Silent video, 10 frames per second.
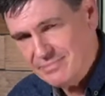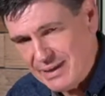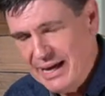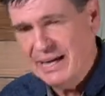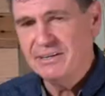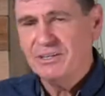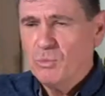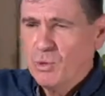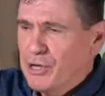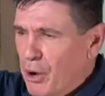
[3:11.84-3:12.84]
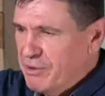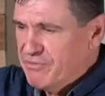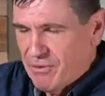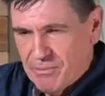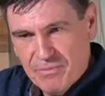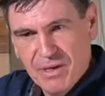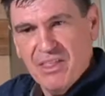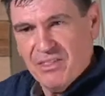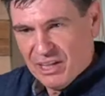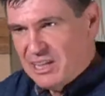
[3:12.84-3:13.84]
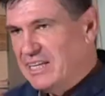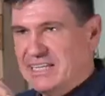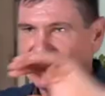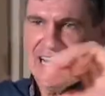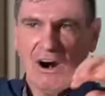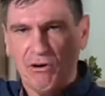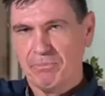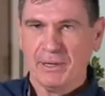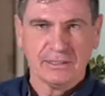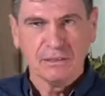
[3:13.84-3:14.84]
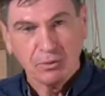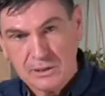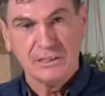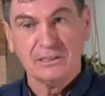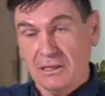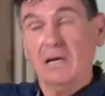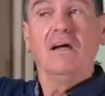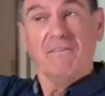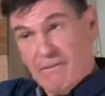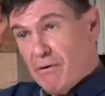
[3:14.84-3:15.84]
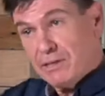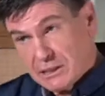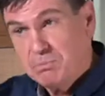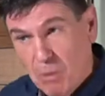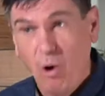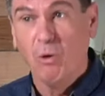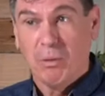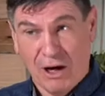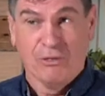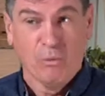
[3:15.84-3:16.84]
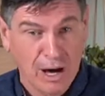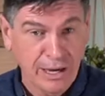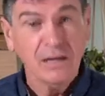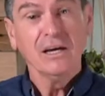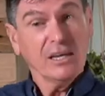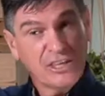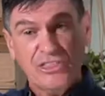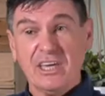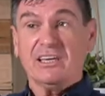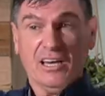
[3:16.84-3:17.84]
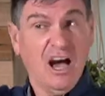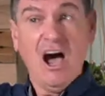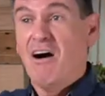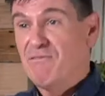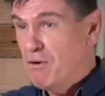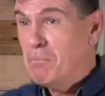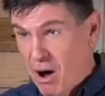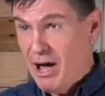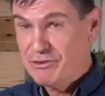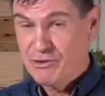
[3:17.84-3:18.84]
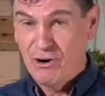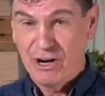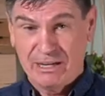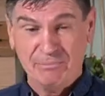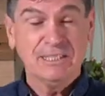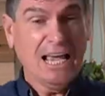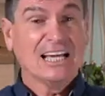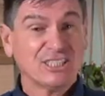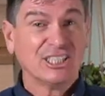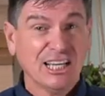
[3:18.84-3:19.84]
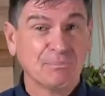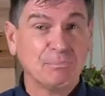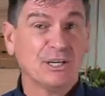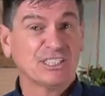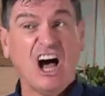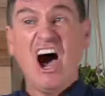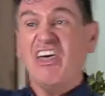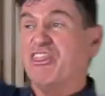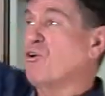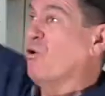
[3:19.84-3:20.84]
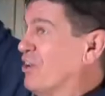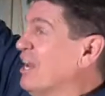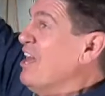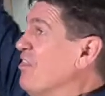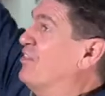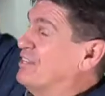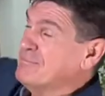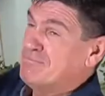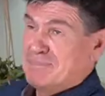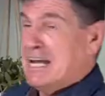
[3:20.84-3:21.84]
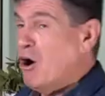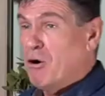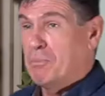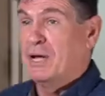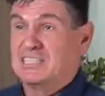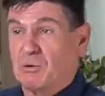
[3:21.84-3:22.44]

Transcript: And we're going from the Leaning Tower of Pisa, which is very small, by the way. You think, from my dreams as a young person, I thought the Tower of Pisa